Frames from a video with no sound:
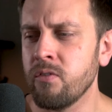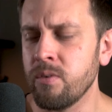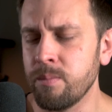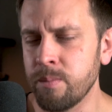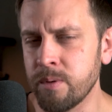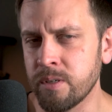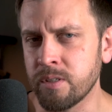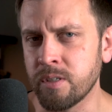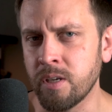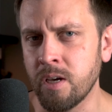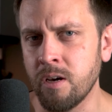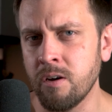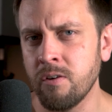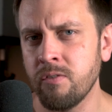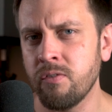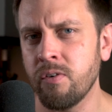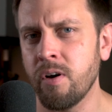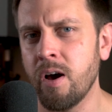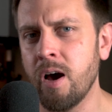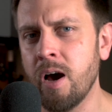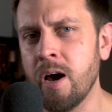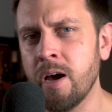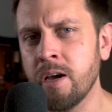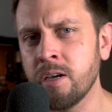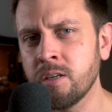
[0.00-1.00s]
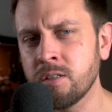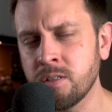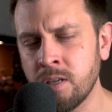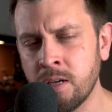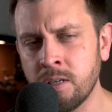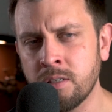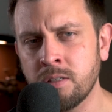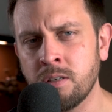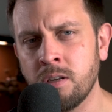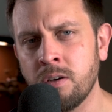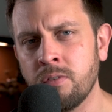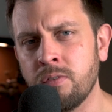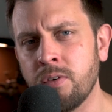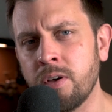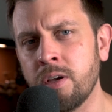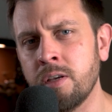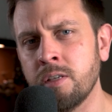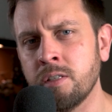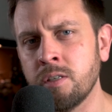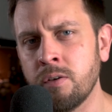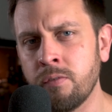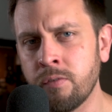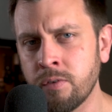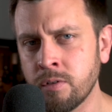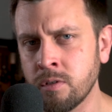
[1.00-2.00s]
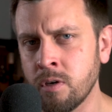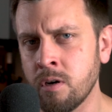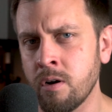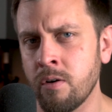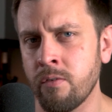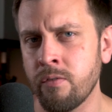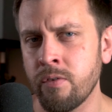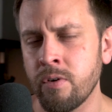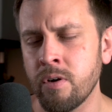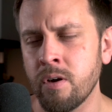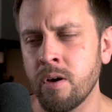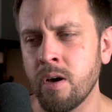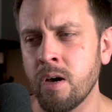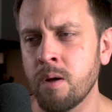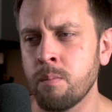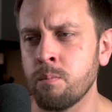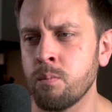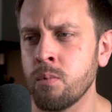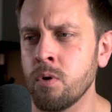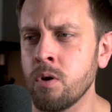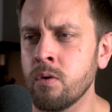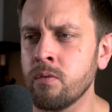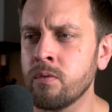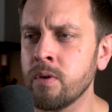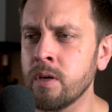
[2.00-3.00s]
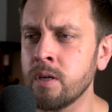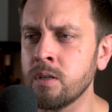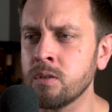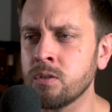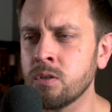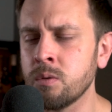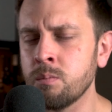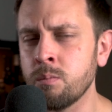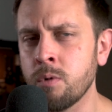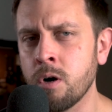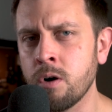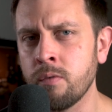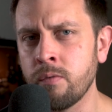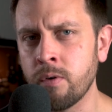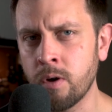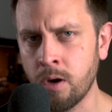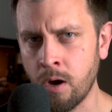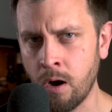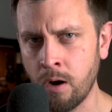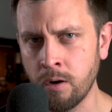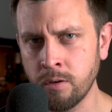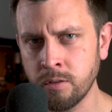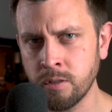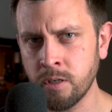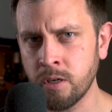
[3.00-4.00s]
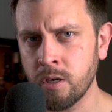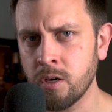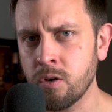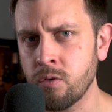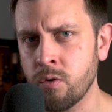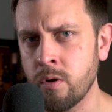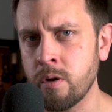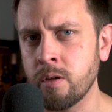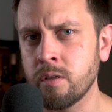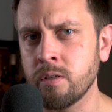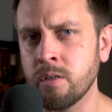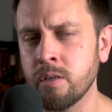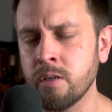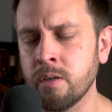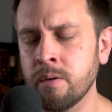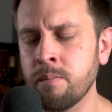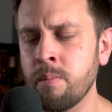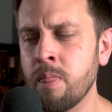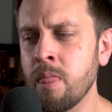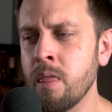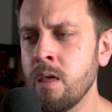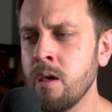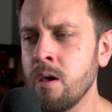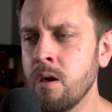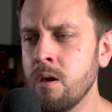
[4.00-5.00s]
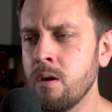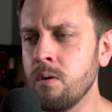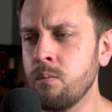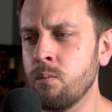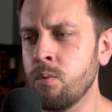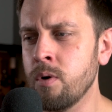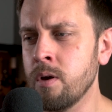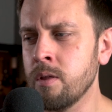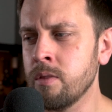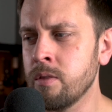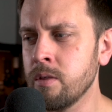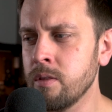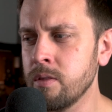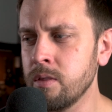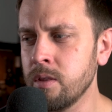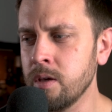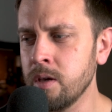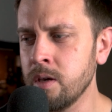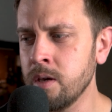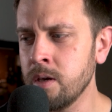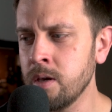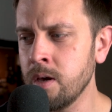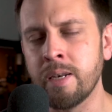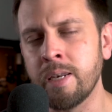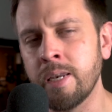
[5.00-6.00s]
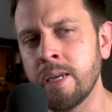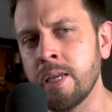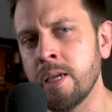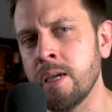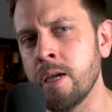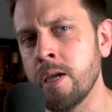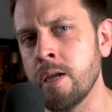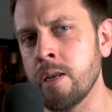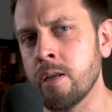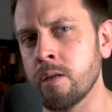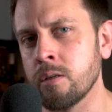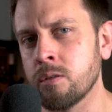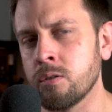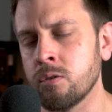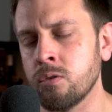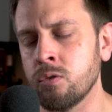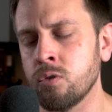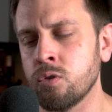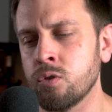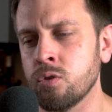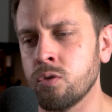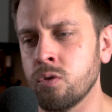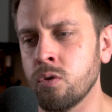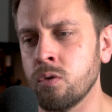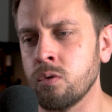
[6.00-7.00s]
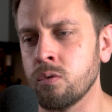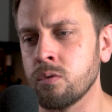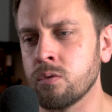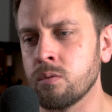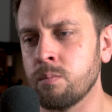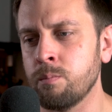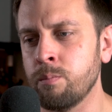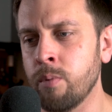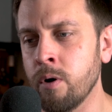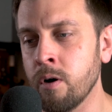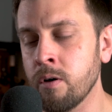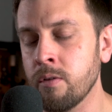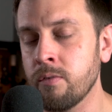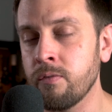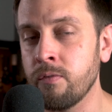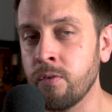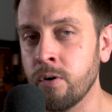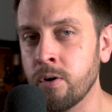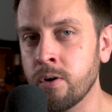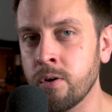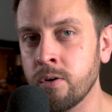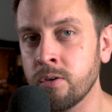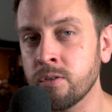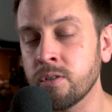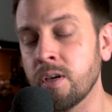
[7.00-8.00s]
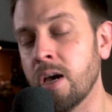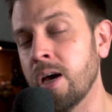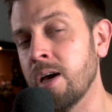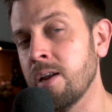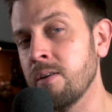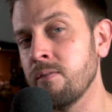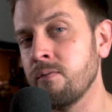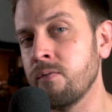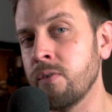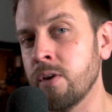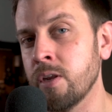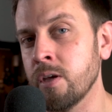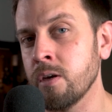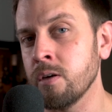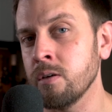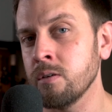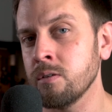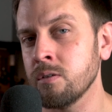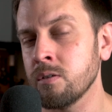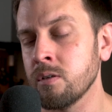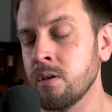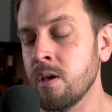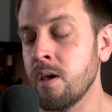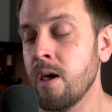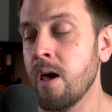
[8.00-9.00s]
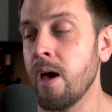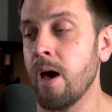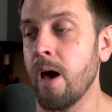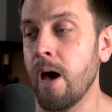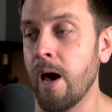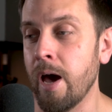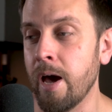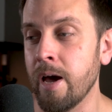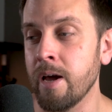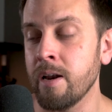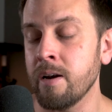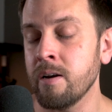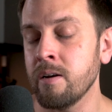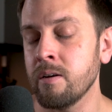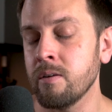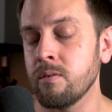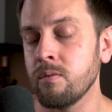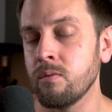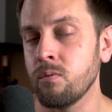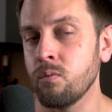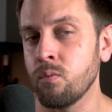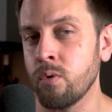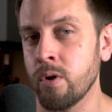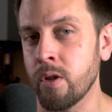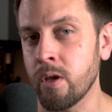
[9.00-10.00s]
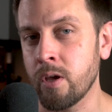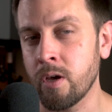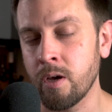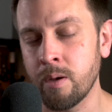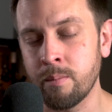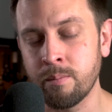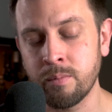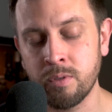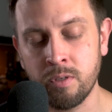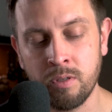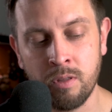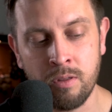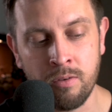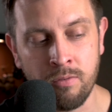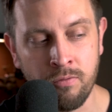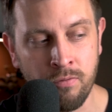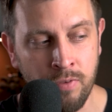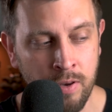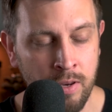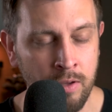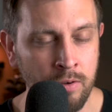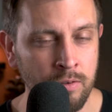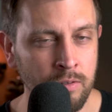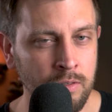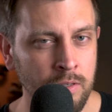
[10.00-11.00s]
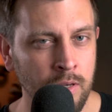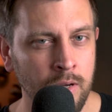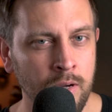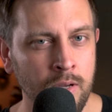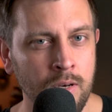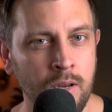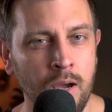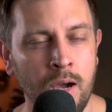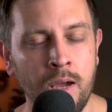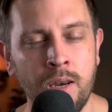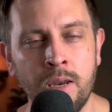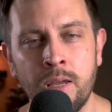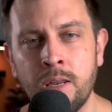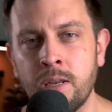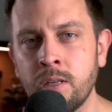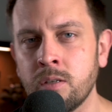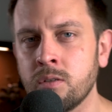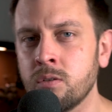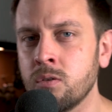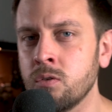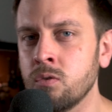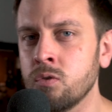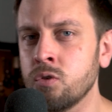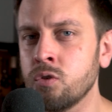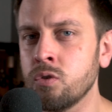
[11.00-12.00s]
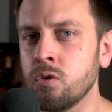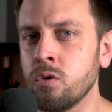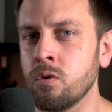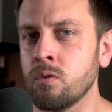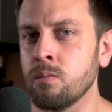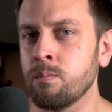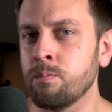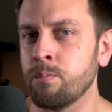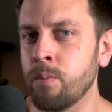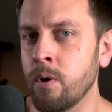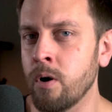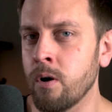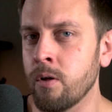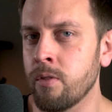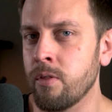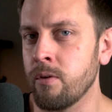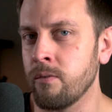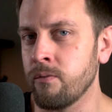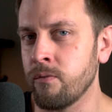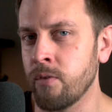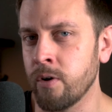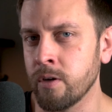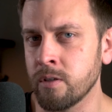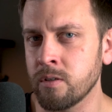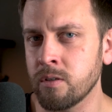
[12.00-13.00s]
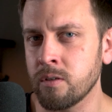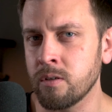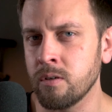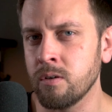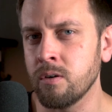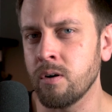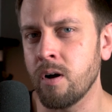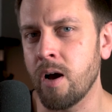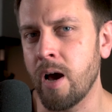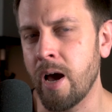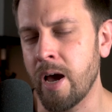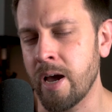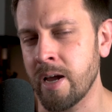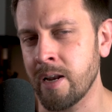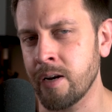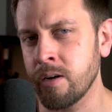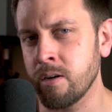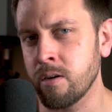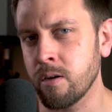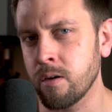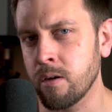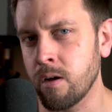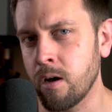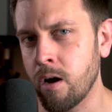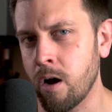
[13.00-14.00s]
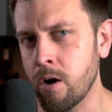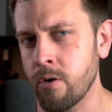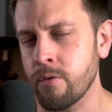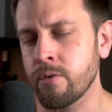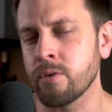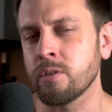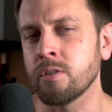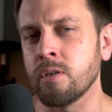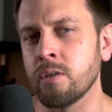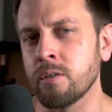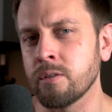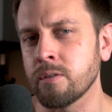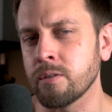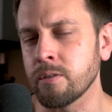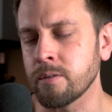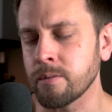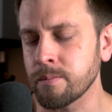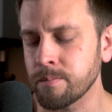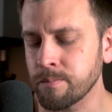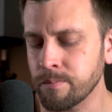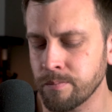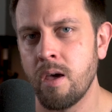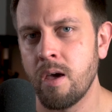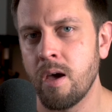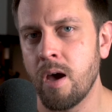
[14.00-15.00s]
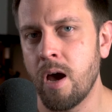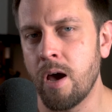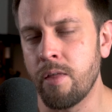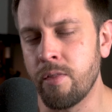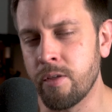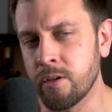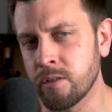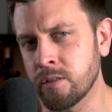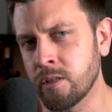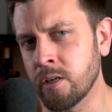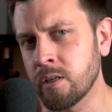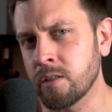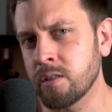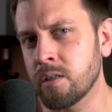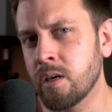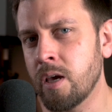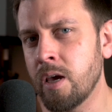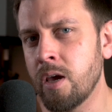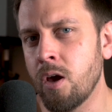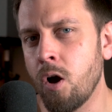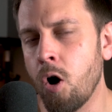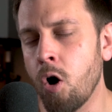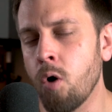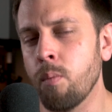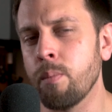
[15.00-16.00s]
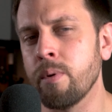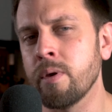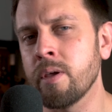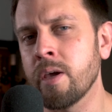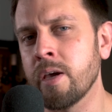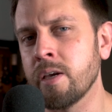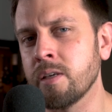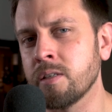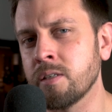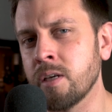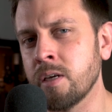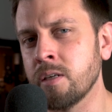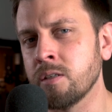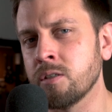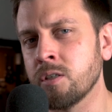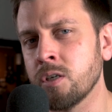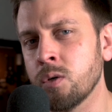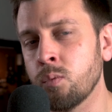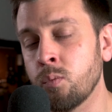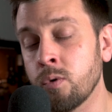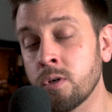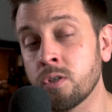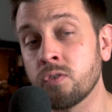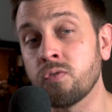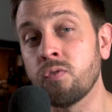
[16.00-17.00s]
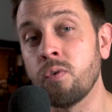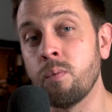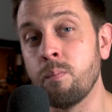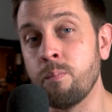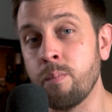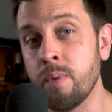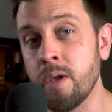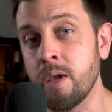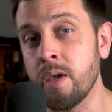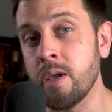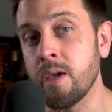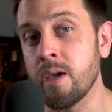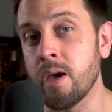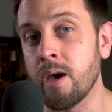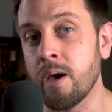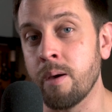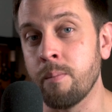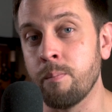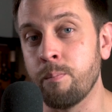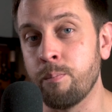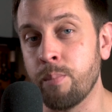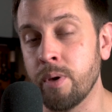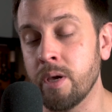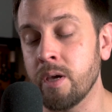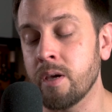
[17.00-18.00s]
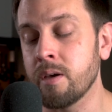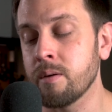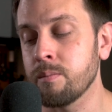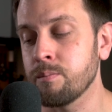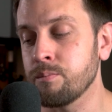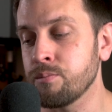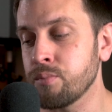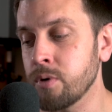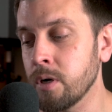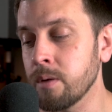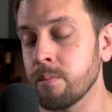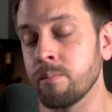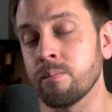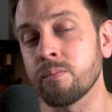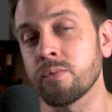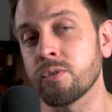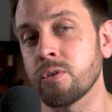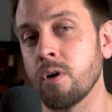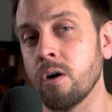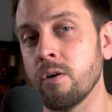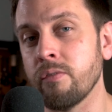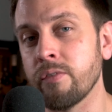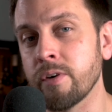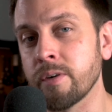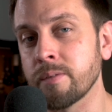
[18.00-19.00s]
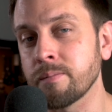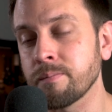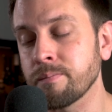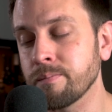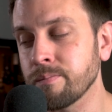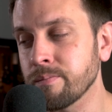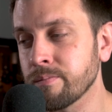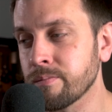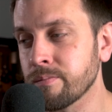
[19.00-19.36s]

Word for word: For myself, I started off as a photographer and moved into more of a content creator with the need to shoot both photos and videos. And when it came to the video side, I needed to shoot both vertical and horizontal. And the 6K open gate sensor was for me a big problem solver